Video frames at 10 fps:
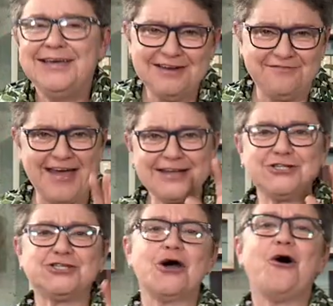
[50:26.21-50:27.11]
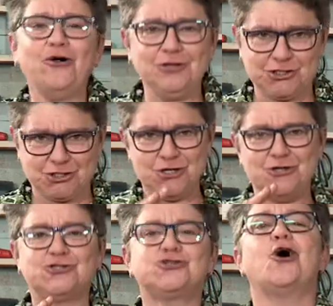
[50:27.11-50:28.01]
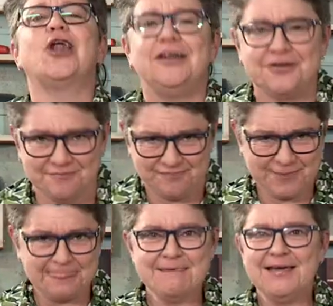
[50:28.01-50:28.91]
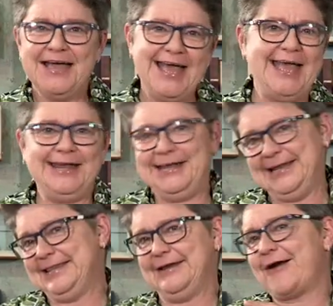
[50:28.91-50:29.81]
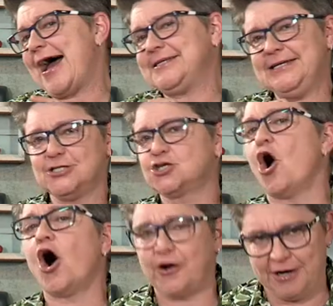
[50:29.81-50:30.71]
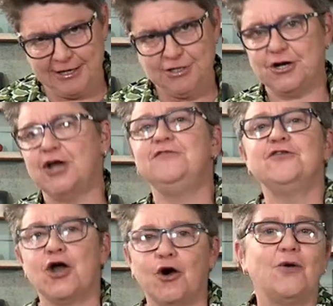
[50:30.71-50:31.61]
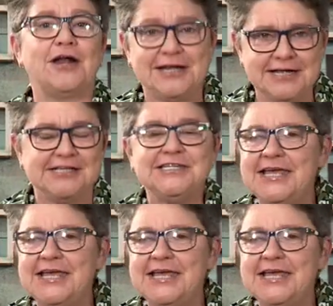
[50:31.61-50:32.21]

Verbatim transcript: In fact, it's so old it's turned solid and the writing is gone and you don't even know what it is.